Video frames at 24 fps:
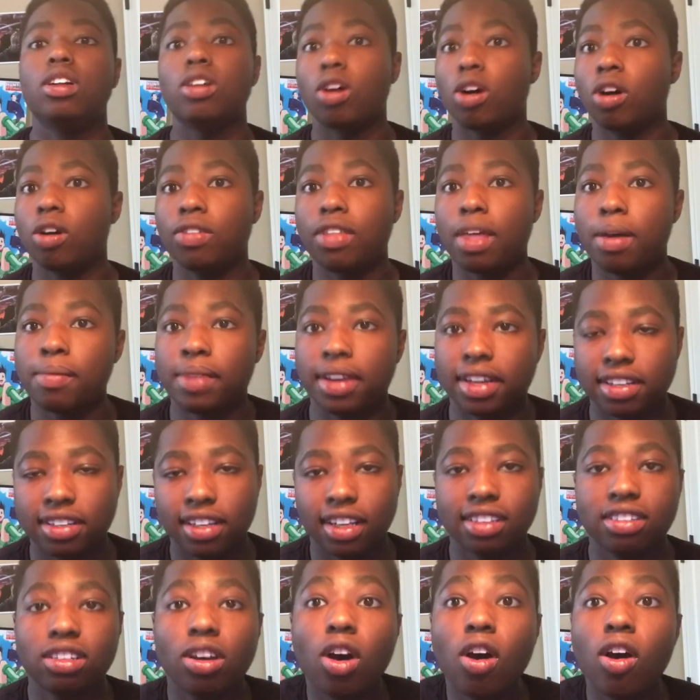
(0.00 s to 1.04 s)
Oh, that makes
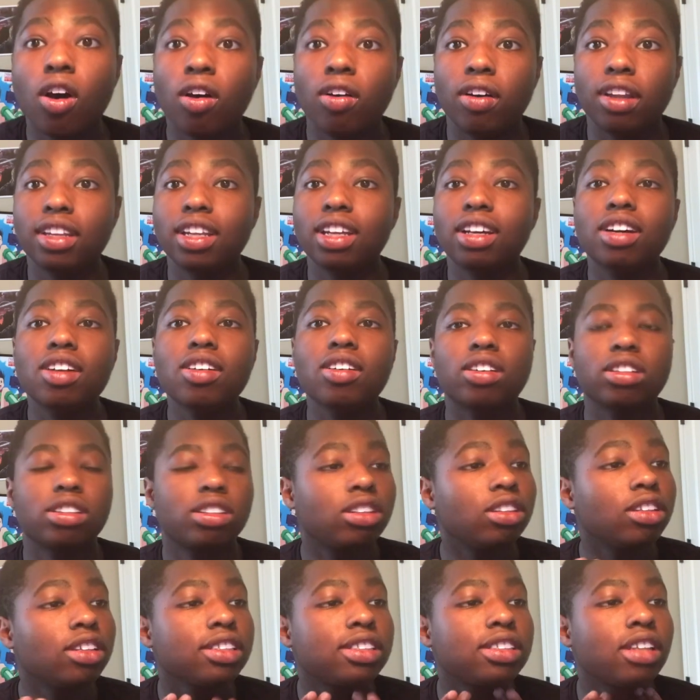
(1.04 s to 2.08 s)
sense. Oh, and then look,
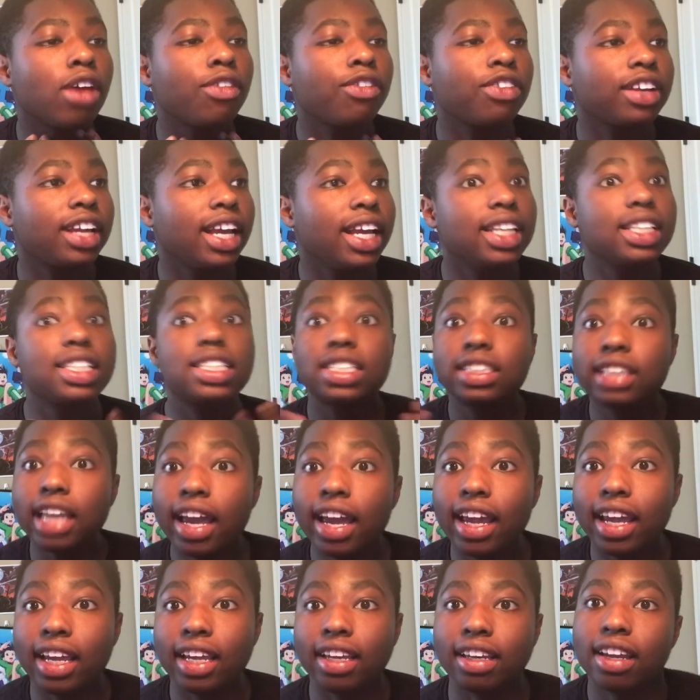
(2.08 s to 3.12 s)
let's not forget
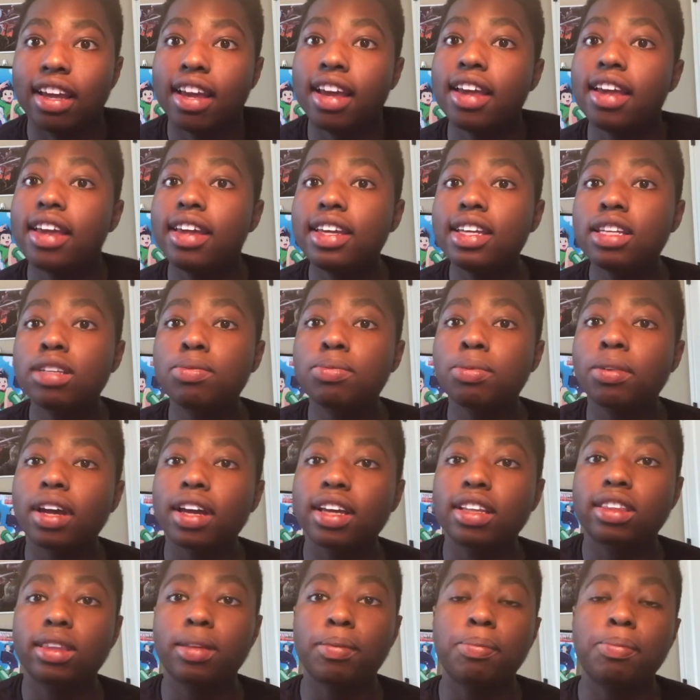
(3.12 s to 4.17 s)
Stain. He's
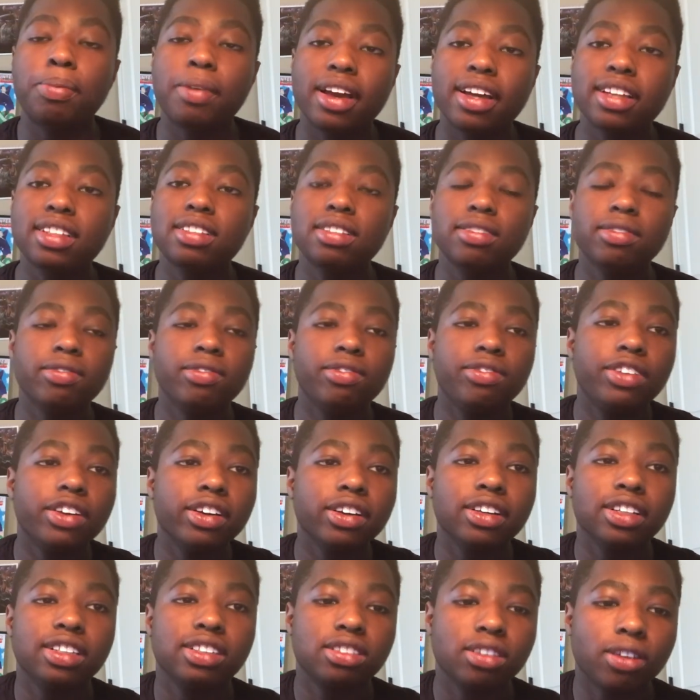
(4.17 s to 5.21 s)
the best
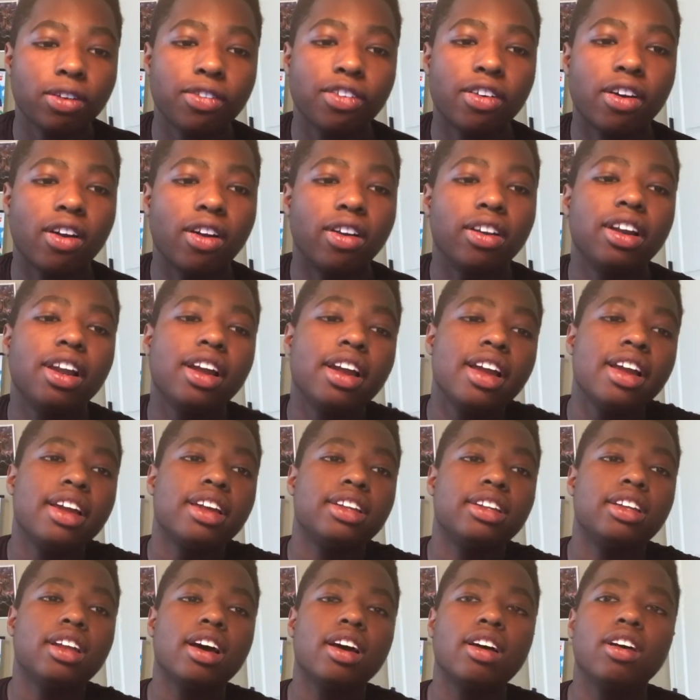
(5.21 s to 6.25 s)
villain so far.
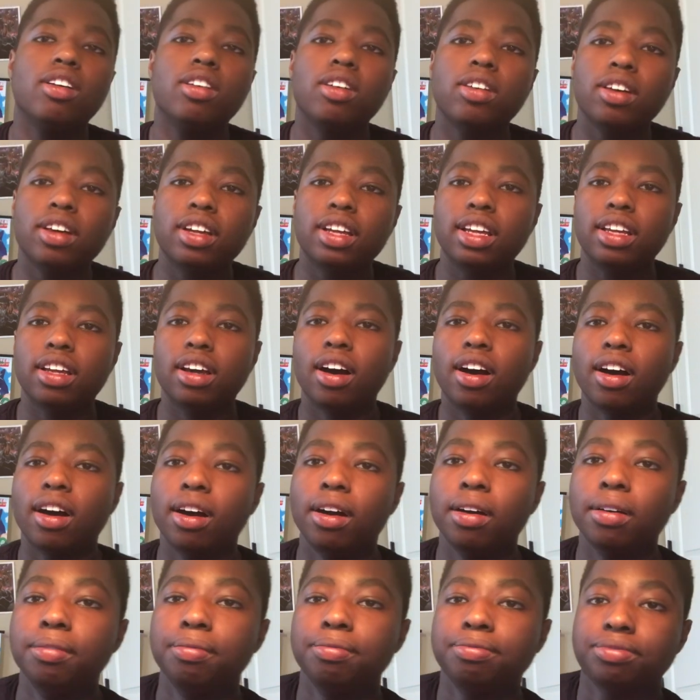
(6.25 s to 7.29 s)
Not only
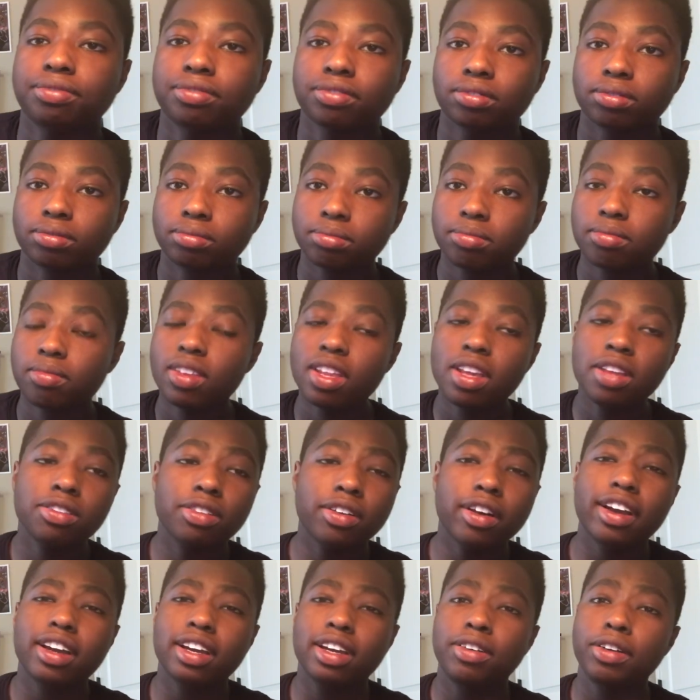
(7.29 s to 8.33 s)

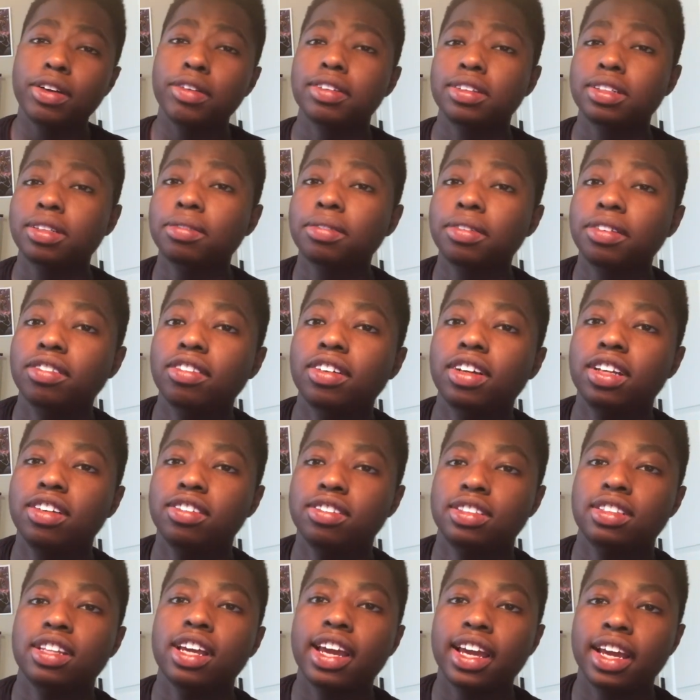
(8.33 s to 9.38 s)
do I agree with some of what he
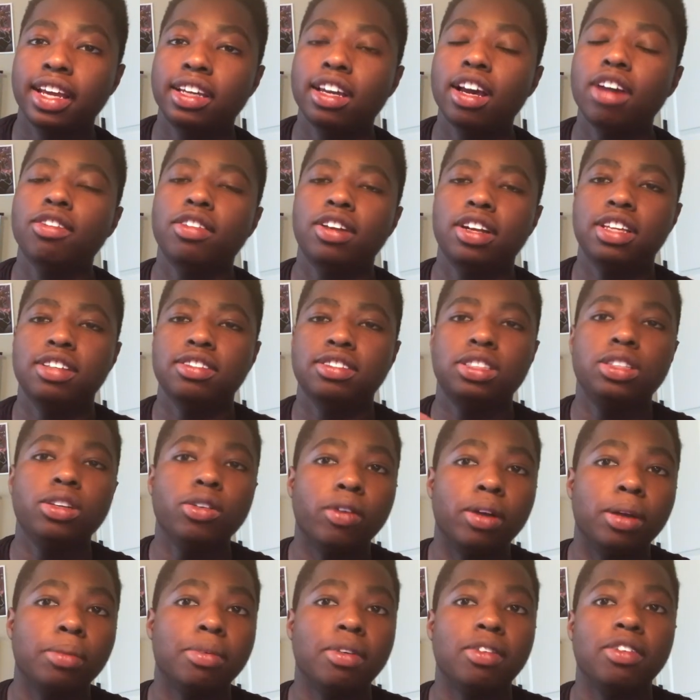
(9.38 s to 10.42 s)
was saying, not what he was
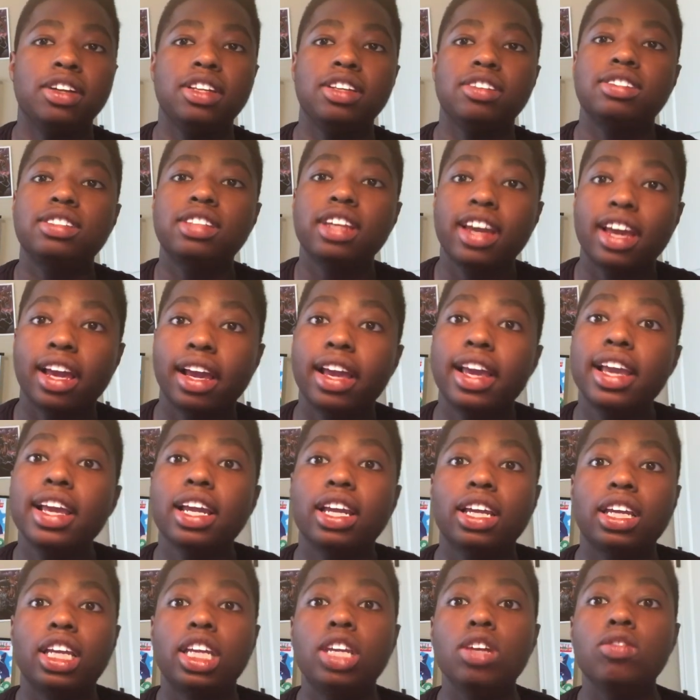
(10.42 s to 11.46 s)
doing, but what he was saying. He
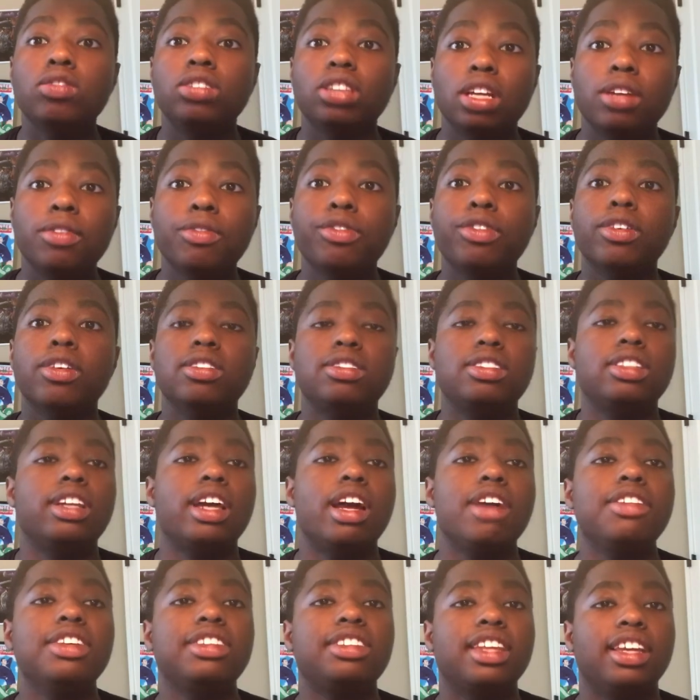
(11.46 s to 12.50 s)
had a huge influence in
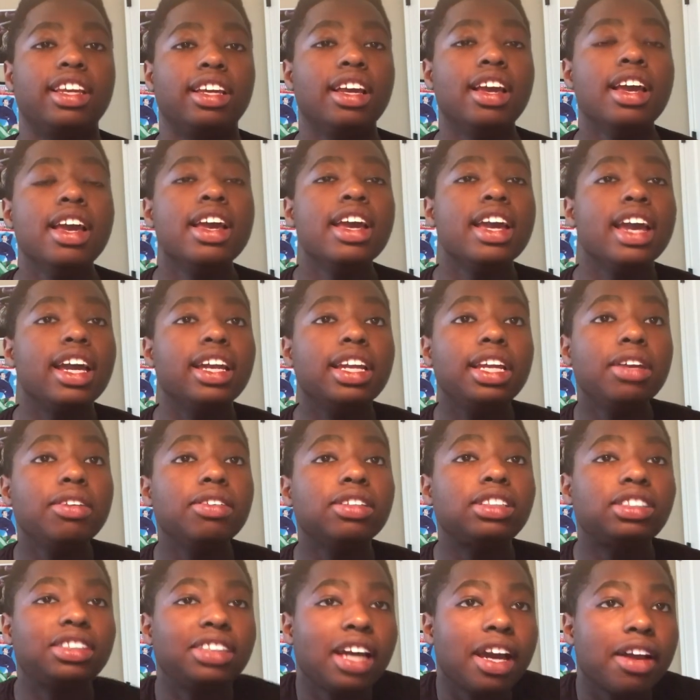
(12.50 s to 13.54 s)
everything, and he
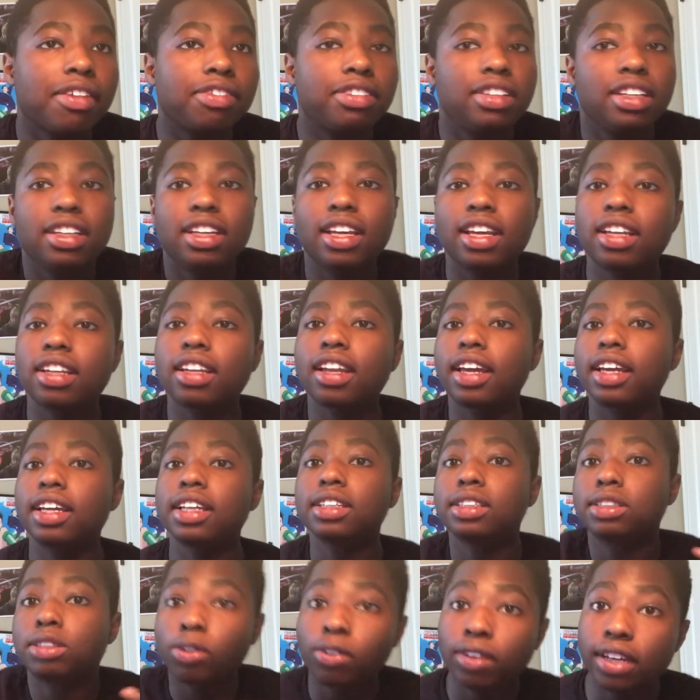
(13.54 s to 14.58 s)
was shafted in
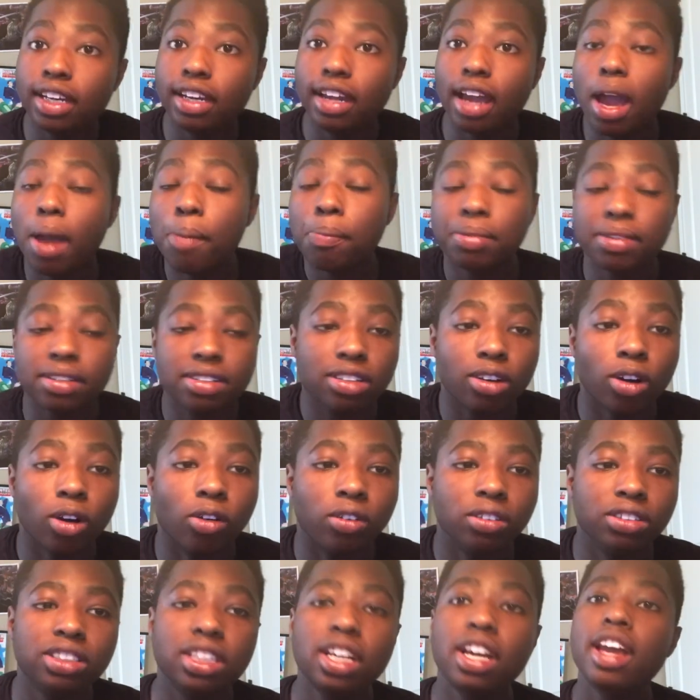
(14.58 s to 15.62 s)
3
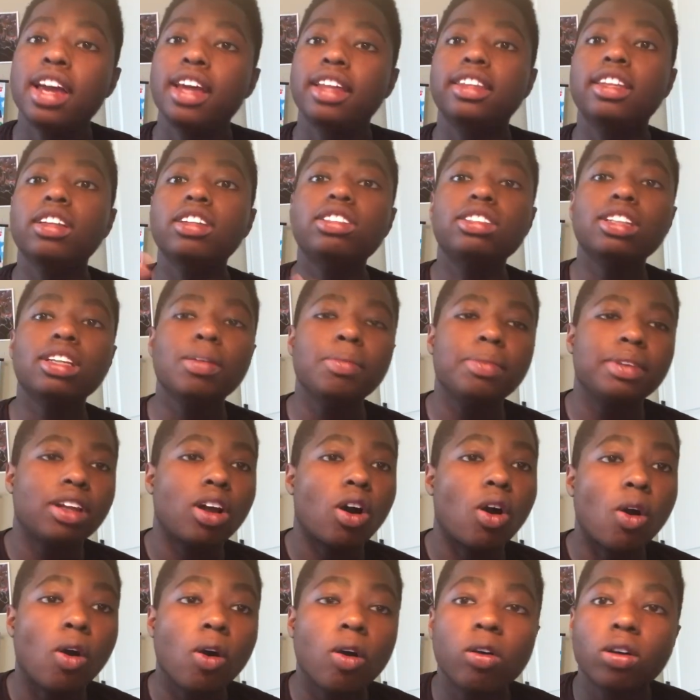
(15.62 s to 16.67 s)
episodes. There should have been
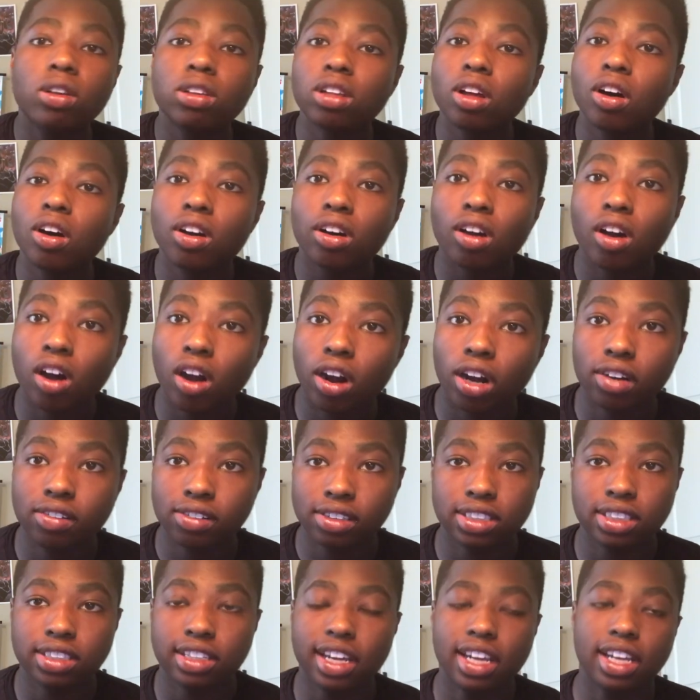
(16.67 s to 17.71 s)
a whole long arc
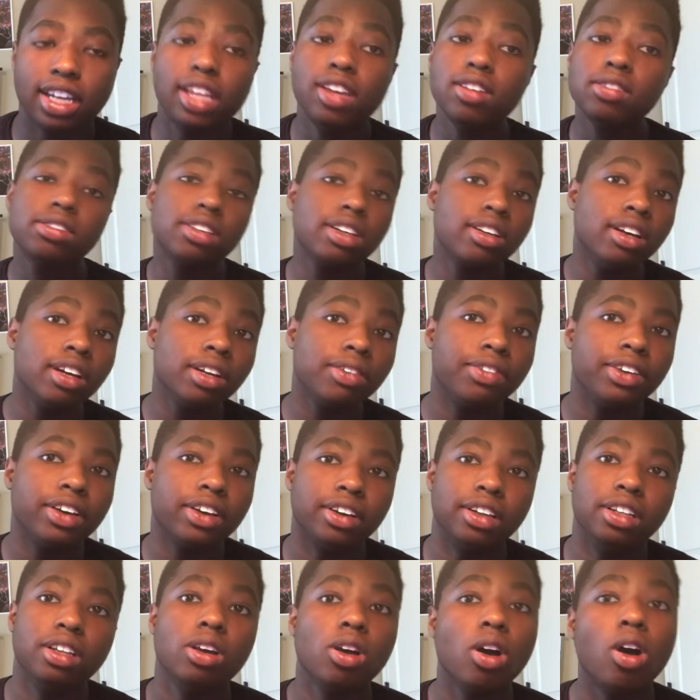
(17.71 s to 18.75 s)
with Stain. He was a good
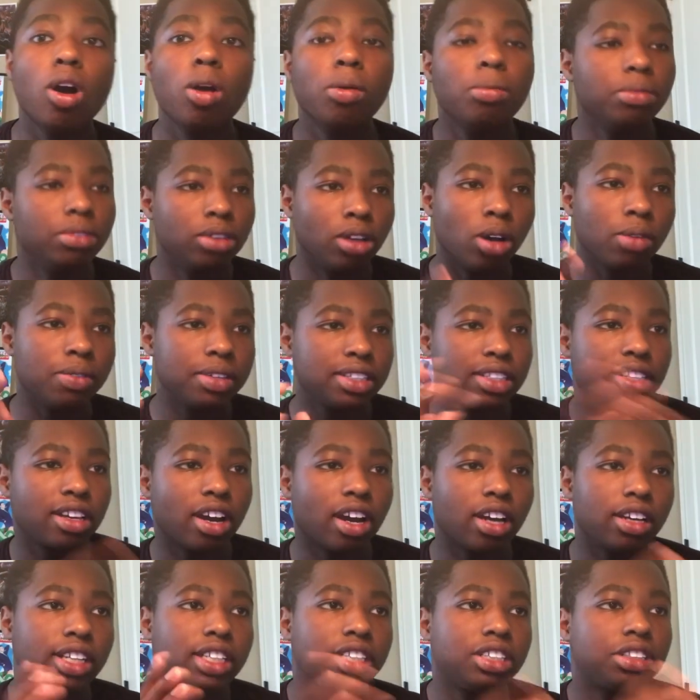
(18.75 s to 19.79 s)
villain. Oh, no, he's
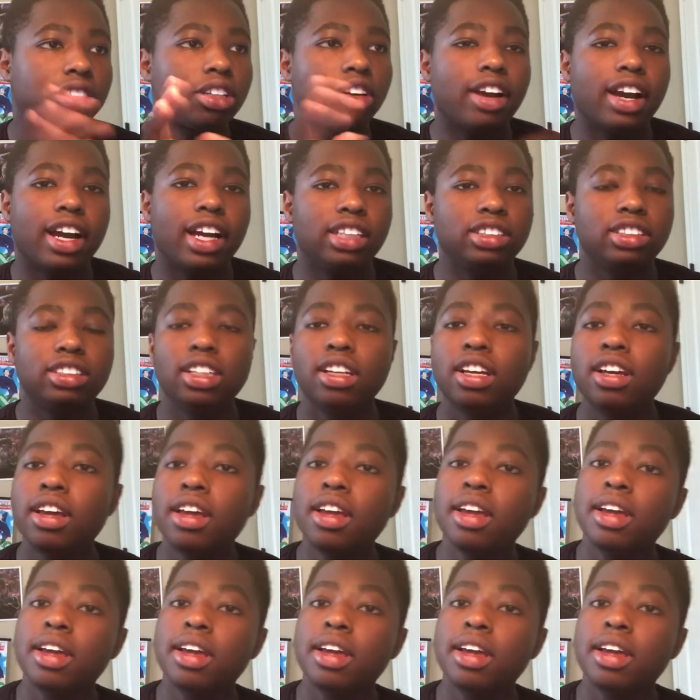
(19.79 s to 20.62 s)
gone. He's trashed.